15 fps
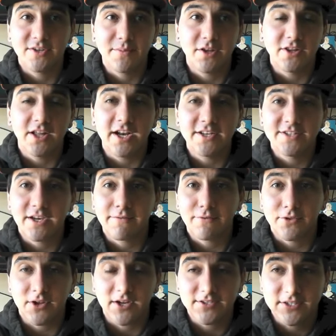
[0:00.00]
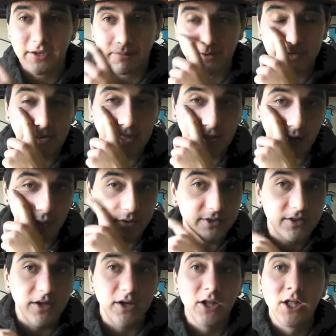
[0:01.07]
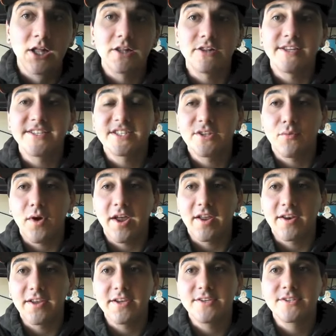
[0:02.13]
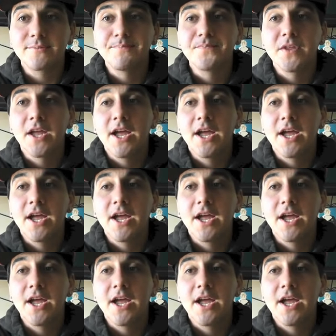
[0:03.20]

There's going to be a lot of tech for thoughts coming now with the list the way it is,